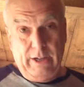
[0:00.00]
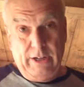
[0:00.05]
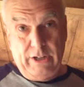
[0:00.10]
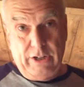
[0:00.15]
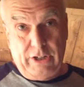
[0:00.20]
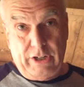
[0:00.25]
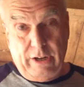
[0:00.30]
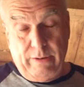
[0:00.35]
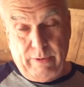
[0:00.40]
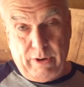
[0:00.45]

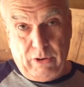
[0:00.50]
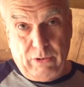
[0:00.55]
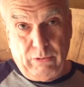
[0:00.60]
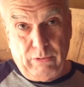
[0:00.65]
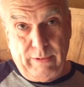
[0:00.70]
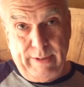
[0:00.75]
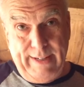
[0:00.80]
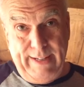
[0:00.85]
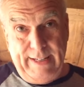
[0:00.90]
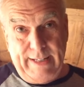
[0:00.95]
So
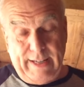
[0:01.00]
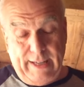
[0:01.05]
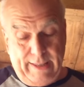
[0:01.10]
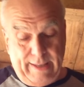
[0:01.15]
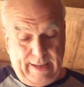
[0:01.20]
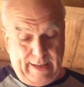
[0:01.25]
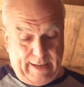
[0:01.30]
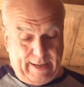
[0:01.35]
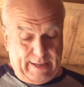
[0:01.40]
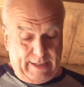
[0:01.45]
according to
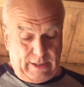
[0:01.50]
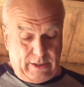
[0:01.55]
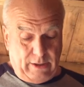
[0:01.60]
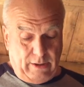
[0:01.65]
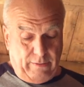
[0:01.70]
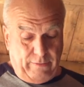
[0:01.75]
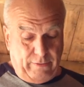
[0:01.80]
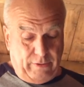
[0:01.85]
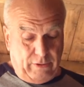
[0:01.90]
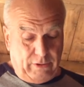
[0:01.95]
that
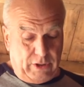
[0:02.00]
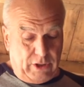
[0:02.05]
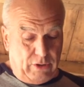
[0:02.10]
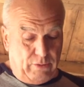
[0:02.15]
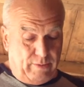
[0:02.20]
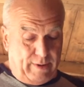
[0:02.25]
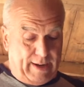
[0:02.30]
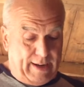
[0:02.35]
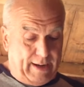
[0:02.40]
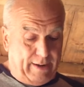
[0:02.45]
I've got
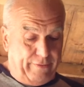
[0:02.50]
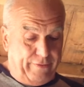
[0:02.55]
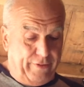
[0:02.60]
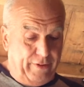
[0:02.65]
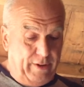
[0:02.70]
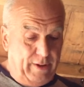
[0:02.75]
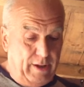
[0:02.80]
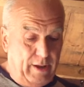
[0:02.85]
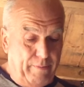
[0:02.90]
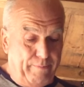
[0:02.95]
to have
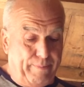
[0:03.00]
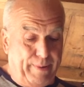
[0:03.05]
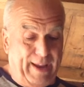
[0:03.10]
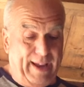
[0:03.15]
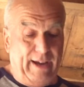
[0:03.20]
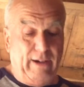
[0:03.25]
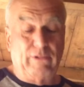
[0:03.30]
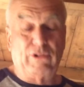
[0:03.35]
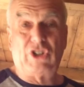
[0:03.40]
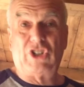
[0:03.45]

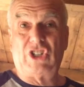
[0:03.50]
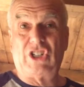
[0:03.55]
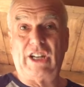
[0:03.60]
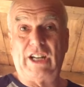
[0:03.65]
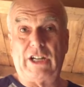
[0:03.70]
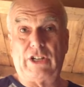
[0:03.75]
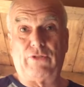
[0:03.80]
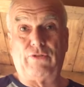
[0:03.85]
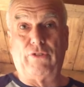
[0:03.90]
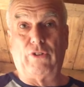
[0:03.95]
about
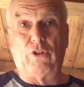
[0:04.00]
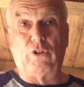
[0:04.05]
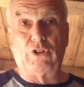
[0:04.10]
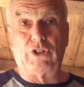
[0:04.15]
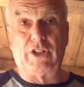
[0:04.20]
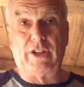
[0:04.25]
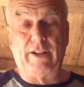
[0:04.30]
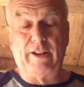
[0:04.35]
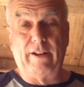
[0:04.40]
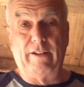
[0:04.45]
6
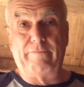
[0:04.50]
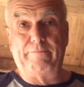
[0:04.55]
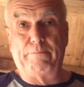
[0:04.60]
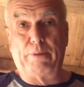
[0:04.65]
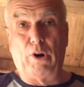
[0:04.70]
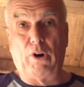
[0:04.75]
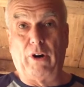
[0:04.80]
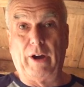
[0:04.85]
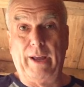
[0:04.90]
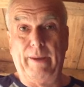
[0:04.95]
foot of
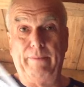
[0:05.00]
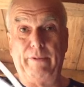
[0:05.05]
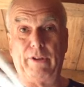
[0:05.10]
pipe